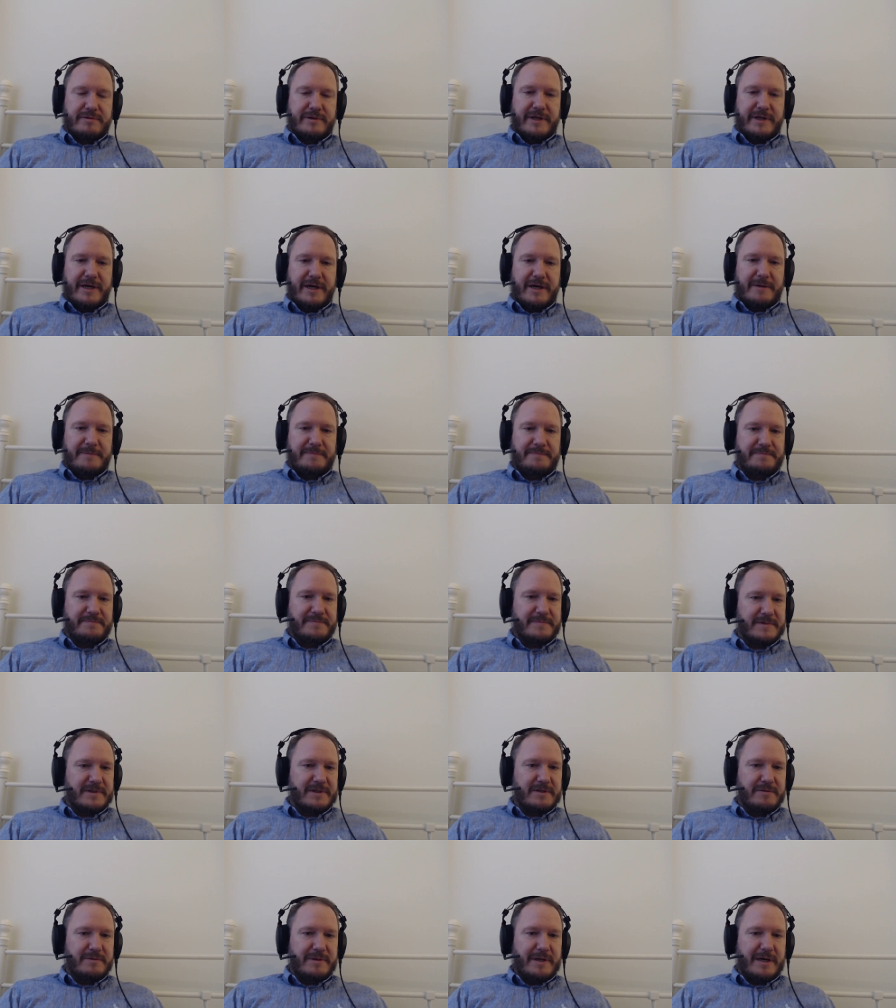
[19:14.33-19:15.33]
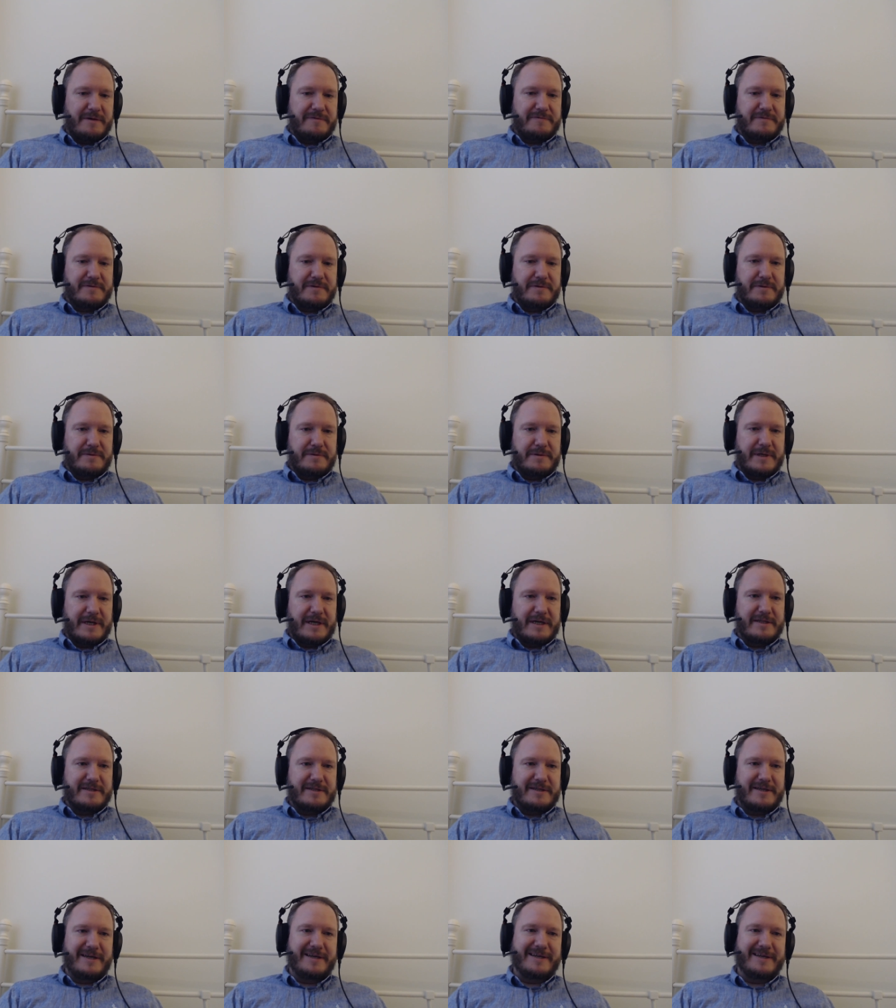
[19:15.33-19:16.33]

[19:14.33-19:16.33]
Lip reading: Yeah, you have to do that,